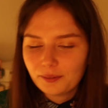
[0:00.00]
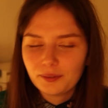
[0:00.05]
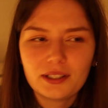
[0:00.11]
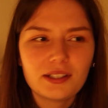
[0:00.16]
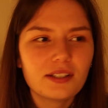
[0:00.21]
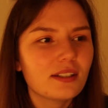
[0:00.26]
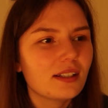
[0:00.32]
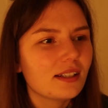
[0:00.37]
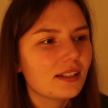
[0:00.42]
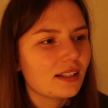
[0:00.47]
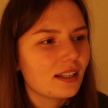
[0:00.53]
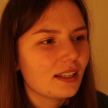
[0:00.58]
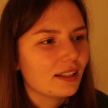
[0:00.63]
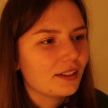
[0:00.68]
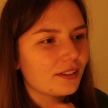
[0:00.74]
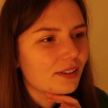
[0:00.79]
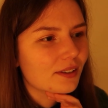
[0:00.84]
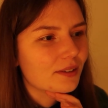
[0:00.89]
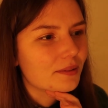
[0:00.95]
Why did I say
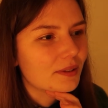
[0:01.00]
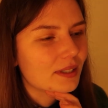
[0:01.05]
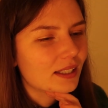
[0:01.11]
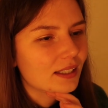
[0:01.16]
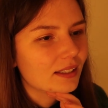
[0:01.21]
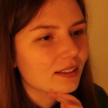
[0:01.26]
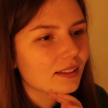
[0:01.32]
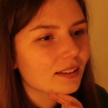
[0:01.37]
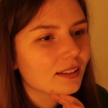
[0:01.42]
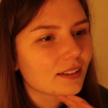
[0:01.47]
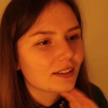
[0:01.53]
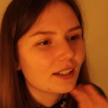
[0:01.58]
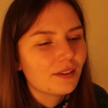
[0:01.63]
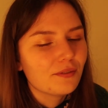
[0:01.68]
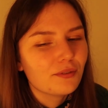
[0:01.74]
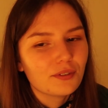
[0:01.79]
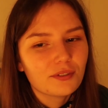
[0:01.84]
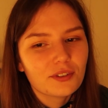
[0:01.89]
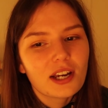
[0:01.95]
that so weird?
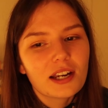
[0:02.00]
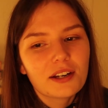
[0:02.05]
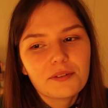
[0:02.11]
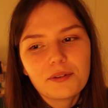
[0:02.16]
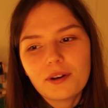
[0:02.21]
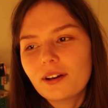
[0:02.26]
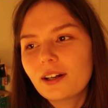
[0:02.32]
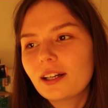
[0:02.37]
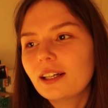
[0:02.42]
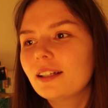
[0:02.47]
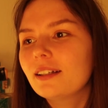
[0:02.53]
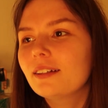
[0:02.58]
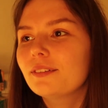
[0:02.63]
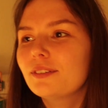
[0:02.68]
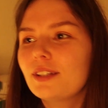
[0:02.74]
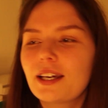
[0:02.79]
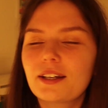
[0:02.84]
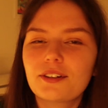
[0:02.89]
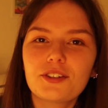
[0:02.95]
10th of January
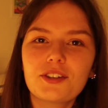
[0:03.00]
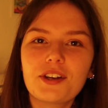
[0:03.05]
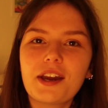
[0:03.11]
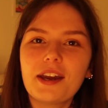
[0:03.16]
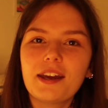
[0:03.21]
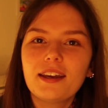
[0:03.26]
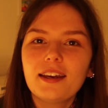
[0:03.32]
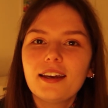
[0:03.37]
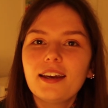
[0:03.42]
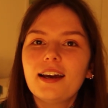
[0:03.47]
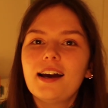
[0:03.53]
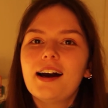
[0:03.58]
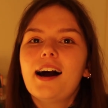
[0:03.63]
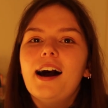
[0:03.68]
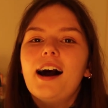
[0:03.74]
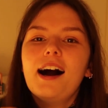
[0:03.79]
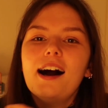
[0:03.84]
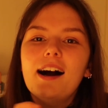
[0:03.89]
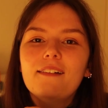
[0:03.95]
of next year.
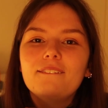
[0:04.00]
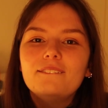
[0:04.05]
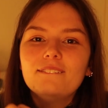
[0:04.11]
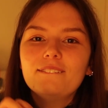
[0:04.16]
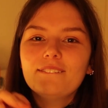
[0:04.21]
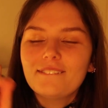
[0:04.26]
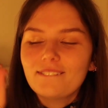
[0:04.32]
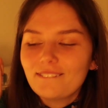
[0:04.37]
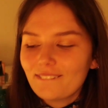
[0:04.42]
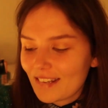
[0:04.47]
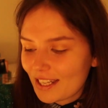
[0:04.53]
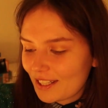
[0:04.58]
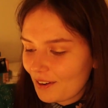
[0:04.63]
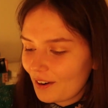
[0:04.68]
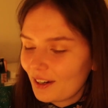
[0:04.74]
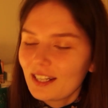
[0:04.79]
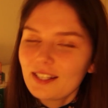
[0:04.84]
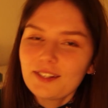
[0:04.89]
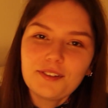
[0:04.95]
Um,
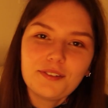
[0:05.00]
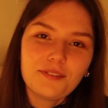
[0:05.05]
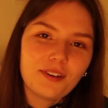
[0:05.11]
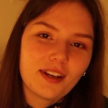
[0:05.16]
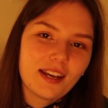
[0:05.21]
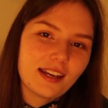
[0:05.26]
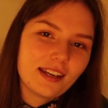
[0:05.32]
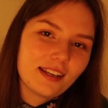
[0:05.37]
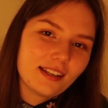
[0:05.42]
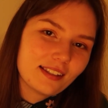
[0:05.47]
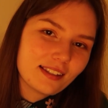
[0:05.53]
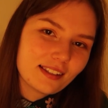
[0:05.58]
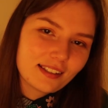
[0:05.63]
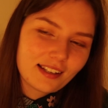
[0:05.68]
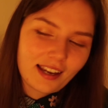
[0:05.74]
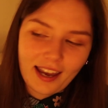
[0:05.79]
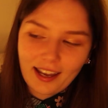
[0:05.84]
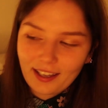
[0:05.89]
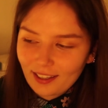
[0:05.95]
so I need to read
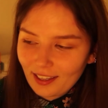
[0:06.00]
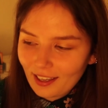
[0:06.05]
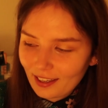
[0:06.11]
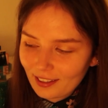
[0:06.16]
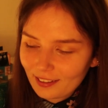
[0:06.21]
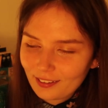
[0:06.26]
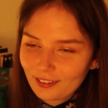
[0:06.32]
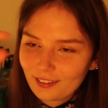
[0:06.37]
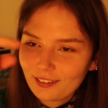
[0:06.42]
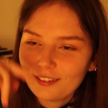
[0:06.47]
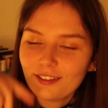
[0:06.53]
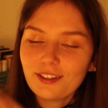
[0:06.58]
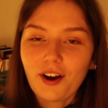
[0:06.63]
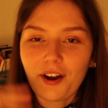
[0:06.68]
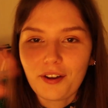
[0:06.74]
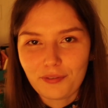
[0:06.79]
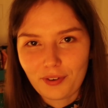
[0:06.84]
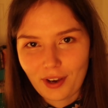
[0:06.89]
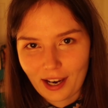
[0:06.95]
Heckin
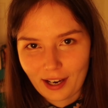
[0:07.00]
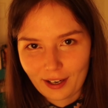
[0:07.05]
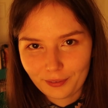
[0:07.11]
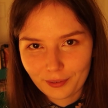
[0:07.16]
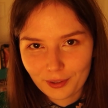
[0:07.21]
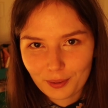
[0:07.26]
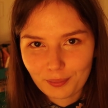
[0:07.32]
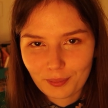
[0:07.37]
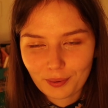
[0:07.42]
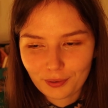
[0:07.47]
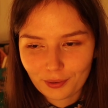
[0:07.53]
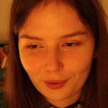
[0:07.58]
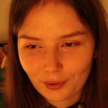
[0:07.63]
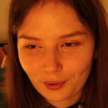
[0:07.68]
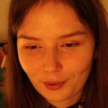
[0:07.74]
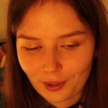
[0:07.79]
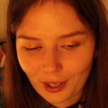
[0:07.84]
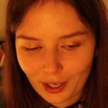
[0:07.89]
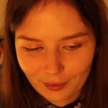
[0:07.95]
Ninth House
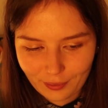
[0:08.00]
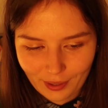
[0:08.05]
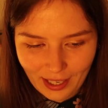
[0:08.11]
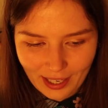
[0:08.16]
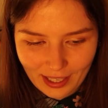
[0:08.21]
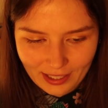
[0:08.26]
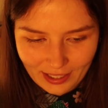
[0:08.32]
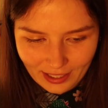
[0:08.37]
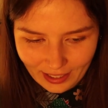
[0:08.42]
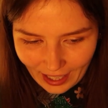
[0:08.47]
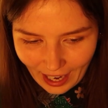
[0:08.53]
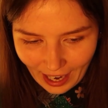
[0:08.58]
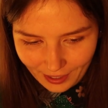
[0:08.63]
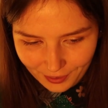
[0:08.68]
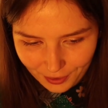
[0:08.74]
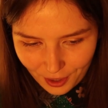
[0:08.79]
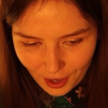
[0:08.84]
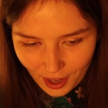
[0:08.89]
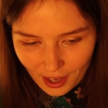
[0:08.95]
before I read
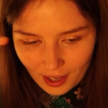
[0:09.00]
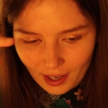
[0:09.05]
that.